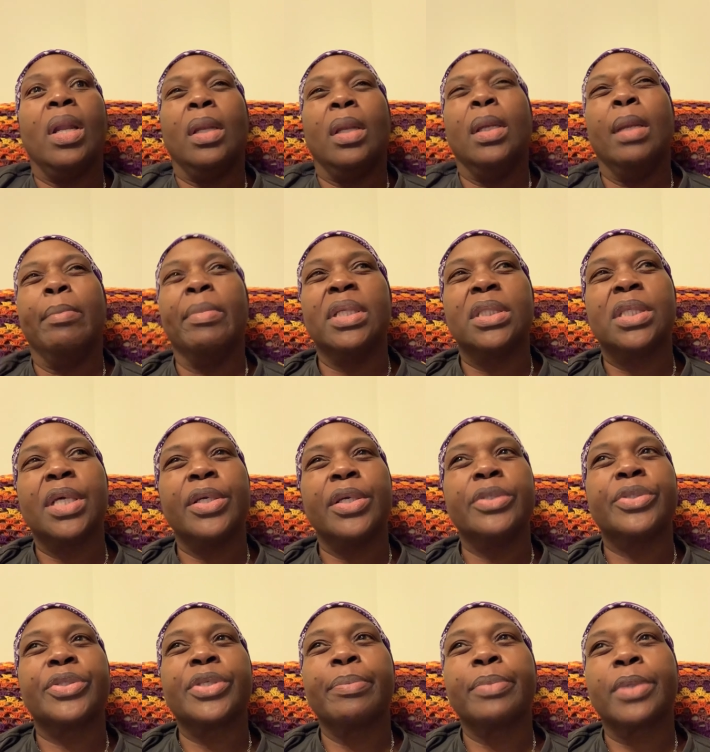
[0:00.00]
Let me tell you
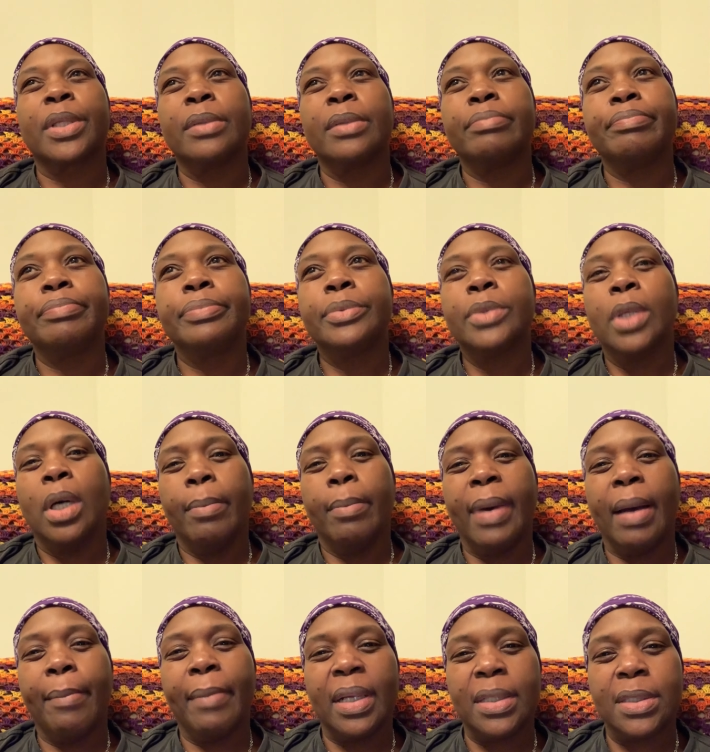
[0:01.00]
something
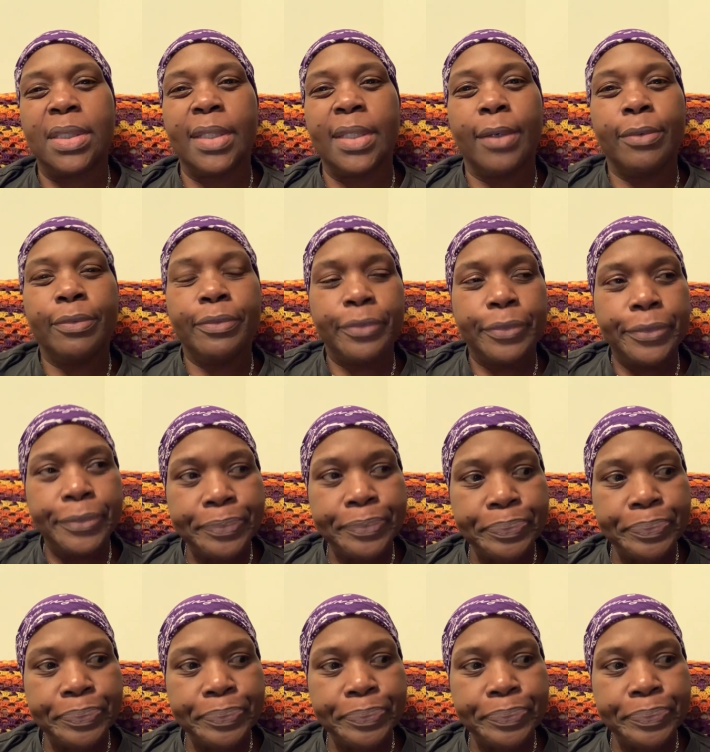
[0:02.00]
about myself.